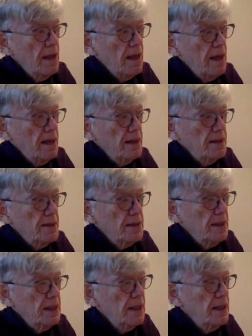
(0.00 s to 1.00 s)
And
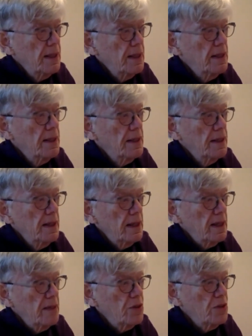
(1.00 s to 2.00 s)

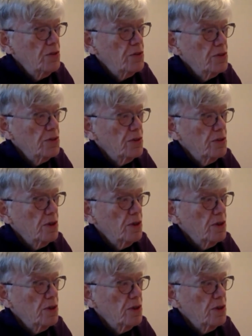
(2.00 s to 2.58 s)
if you drew